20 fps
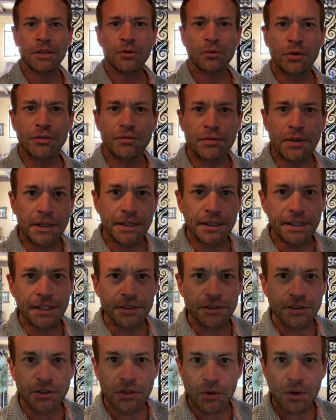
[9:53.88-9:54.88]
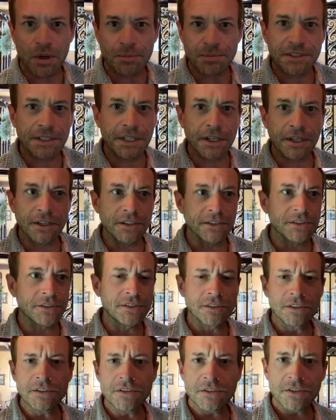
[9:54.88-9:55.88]
We finally get to go upstairs.
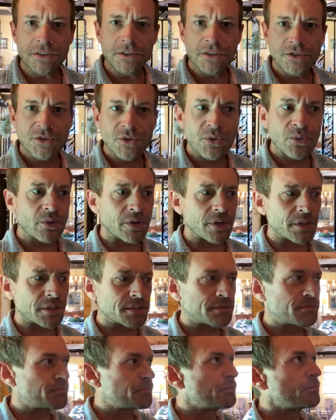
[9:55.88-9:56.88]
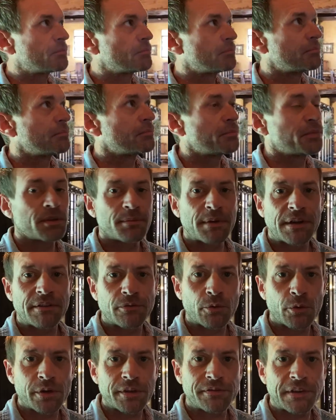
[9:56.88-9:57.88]
This is a good tour. It's been about
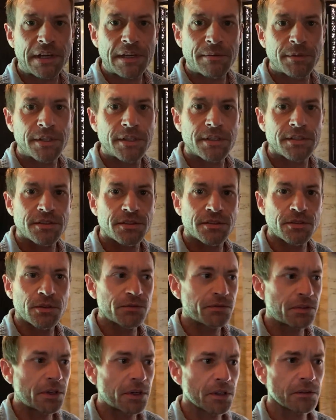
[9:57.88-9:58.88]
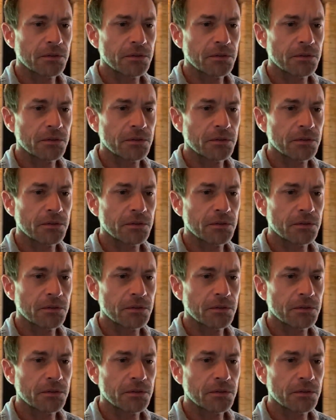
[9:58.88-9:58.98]
45 minutes so far.